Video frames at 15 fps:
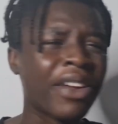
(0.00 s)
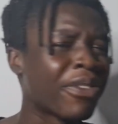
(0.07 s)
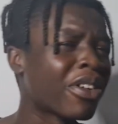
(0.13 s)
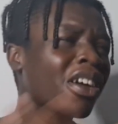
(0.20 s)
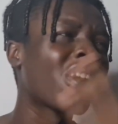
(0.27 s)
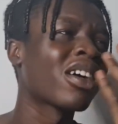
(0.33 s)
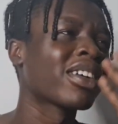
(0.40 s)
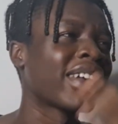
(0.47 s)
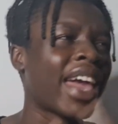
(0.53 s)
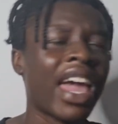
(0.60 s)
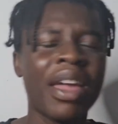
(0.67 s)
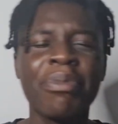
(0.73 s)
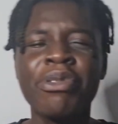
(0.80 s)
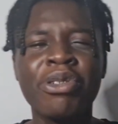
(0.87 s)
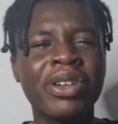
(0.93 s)
if you got
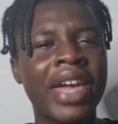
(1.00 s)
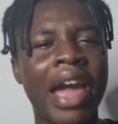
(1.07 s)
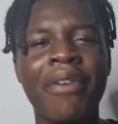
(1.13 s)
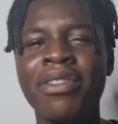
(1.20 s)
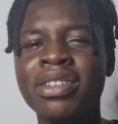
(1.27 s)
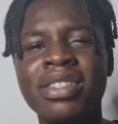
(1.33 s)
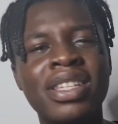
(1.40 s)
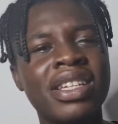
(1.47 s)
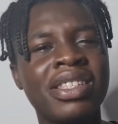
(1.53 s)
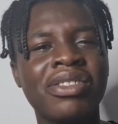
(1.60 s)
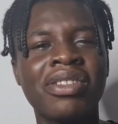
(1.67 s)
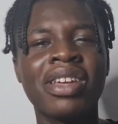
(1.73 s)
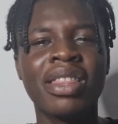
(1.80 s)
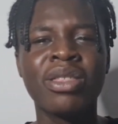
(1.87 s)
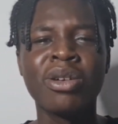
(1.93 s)
game, you're guaranteed
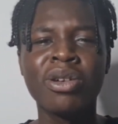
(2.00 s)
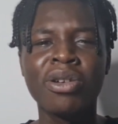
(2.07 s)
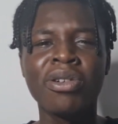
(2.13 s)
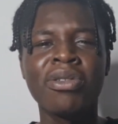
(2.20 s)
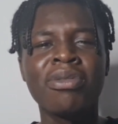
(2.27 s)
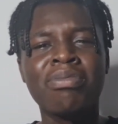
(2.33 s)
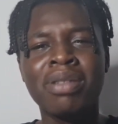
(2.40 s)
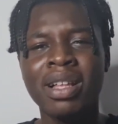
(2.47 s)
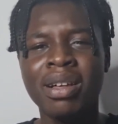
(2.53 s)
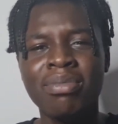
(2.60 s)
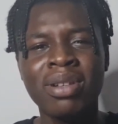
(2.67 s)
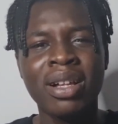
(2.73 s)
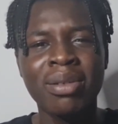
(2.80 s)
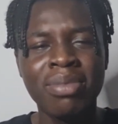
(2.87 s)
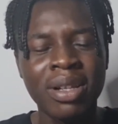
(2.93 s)
to get the girl, blah
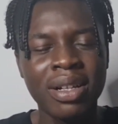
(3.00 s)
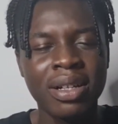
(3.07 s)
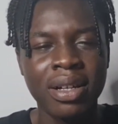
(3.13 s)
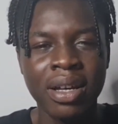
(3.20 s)
blah blah.